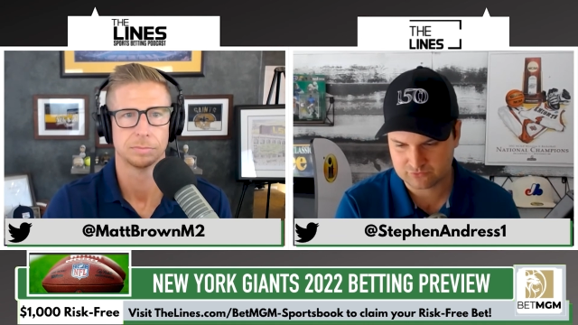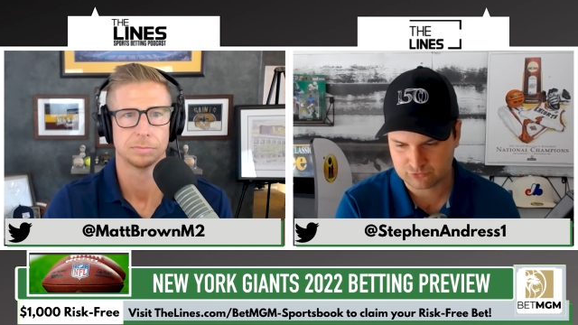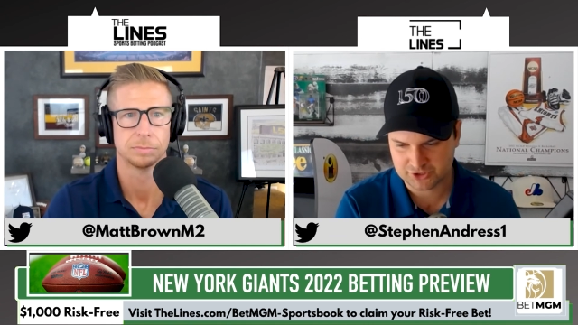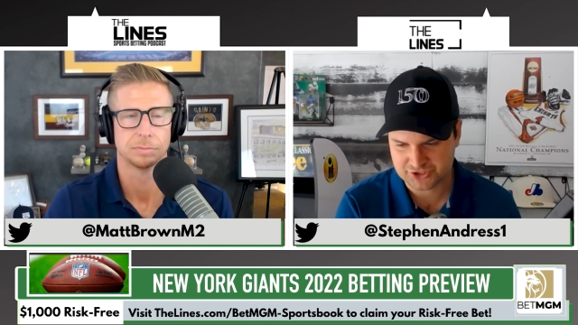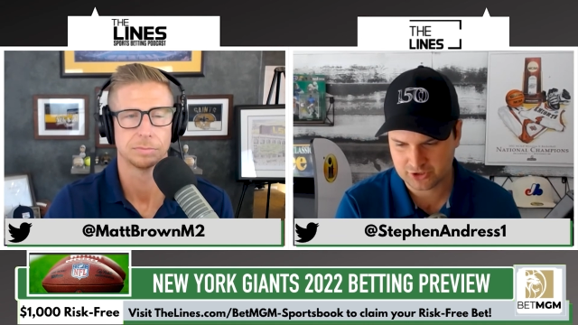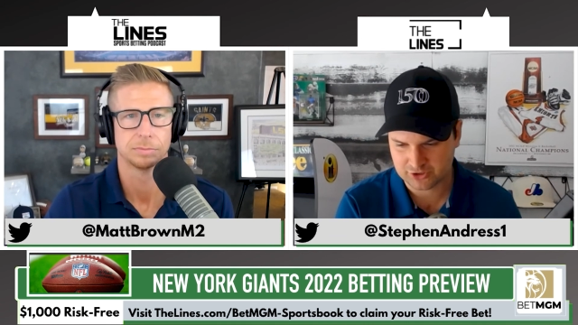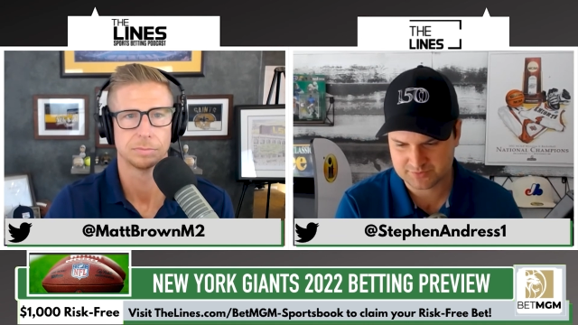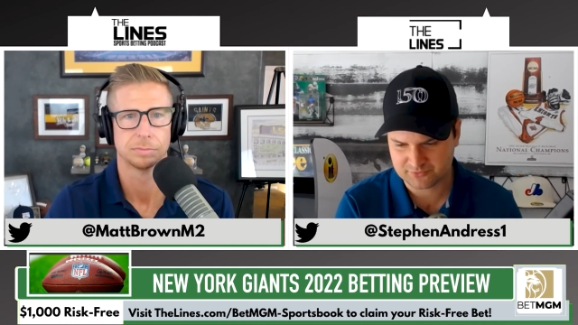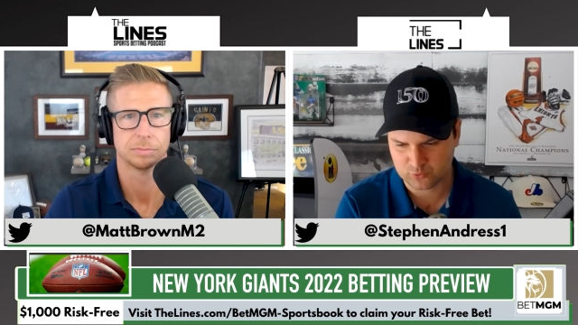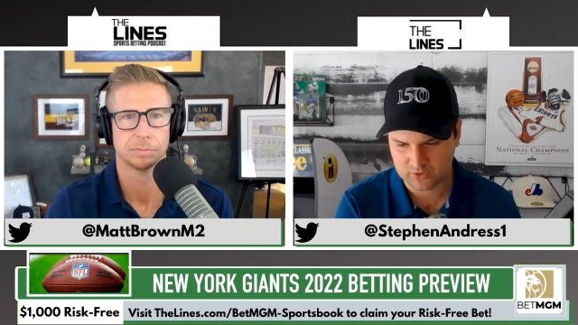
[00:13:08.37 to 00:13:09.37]
Speaker 1: rush yards
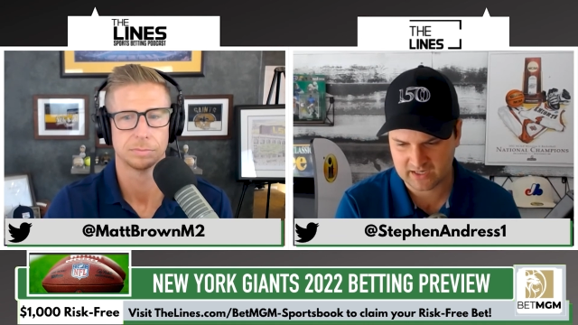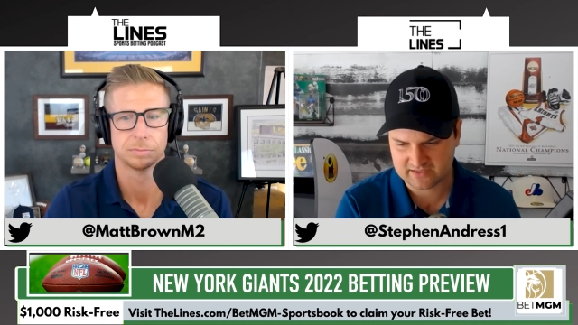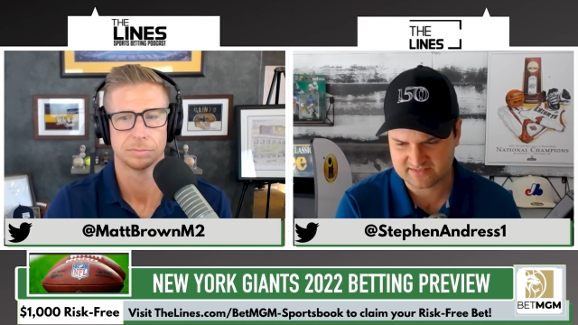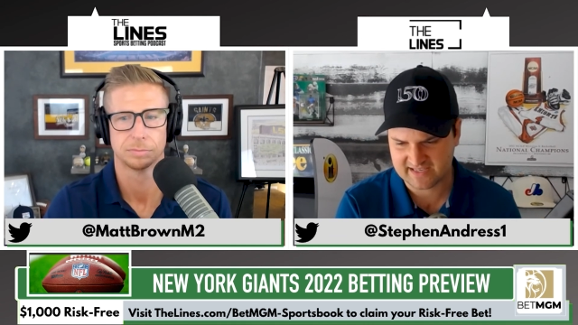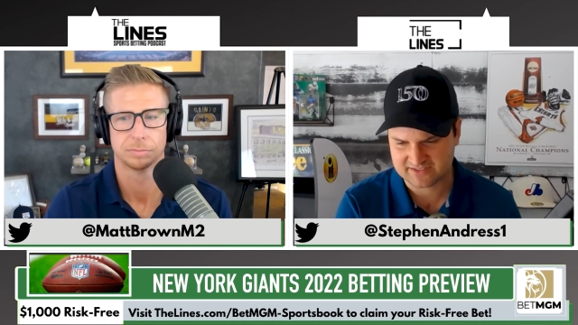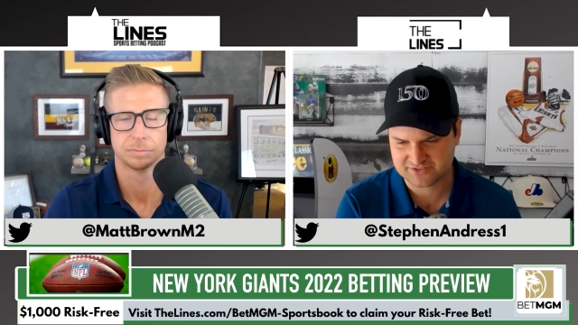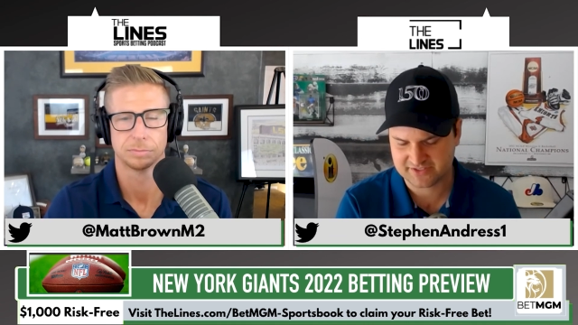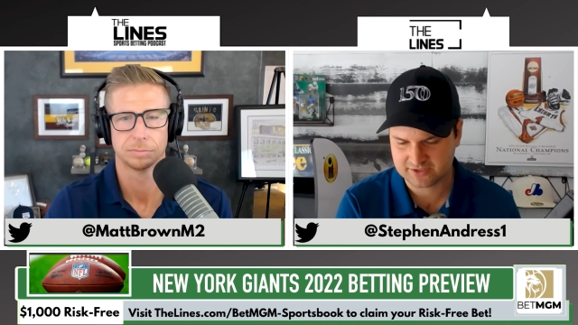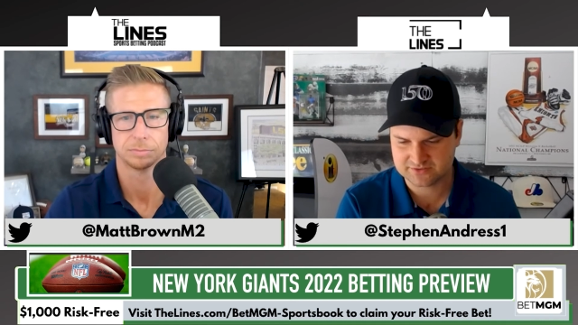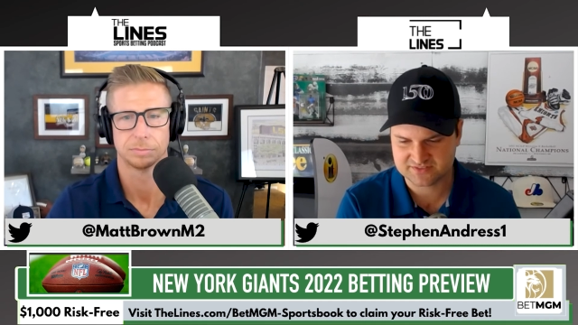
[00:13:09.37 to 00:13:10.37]
before contact, so
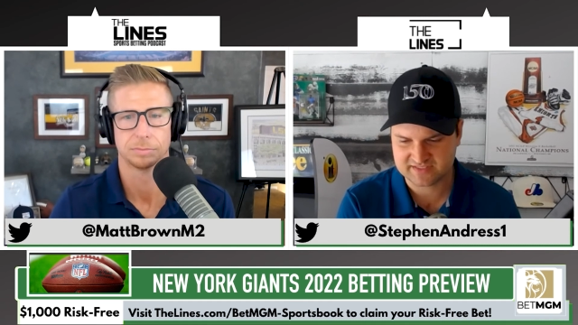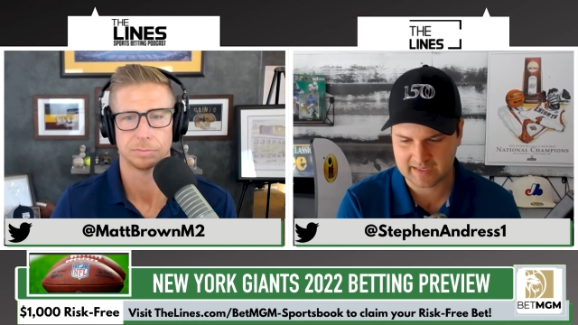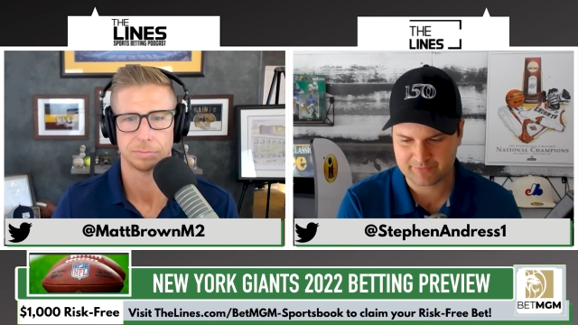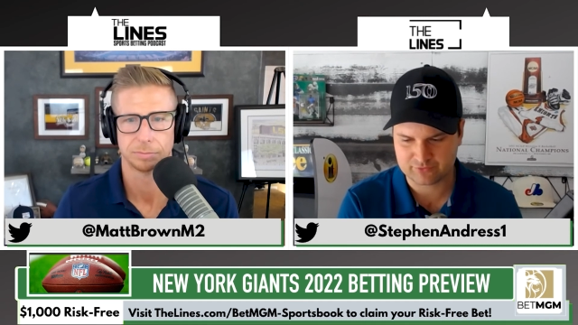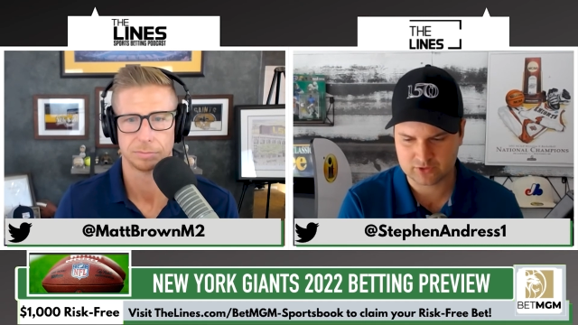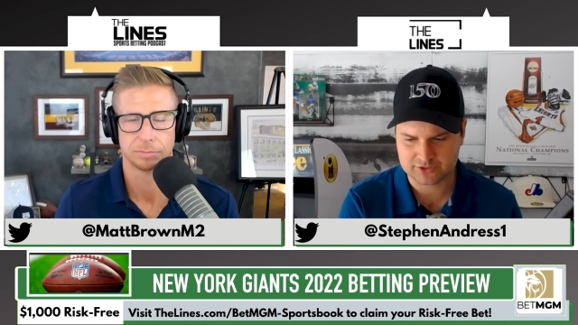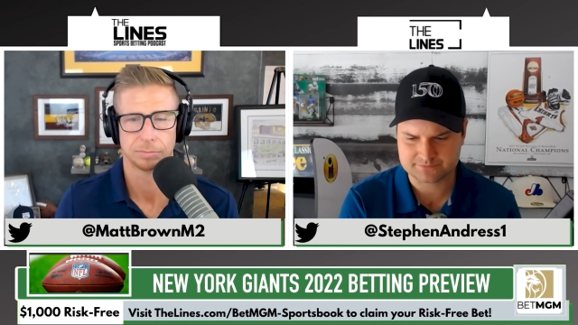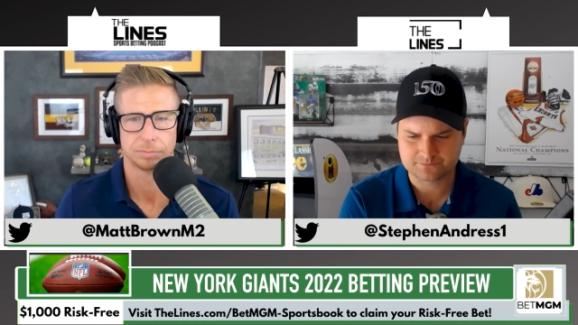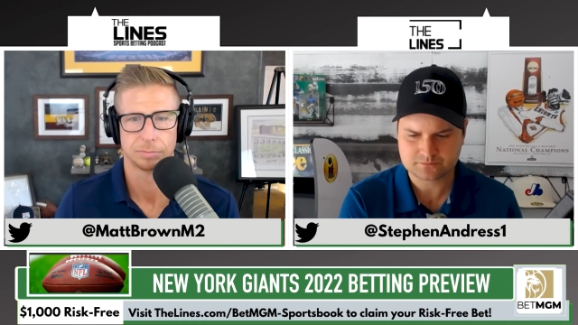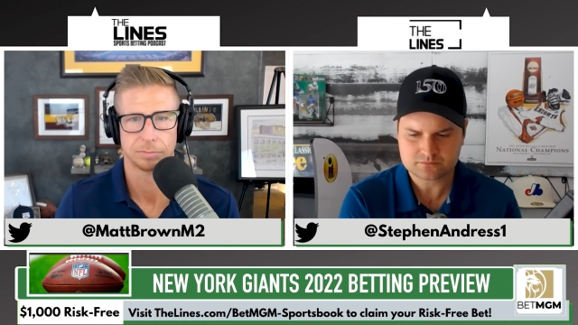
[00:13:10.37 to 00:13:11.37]
they couldn't stop the run.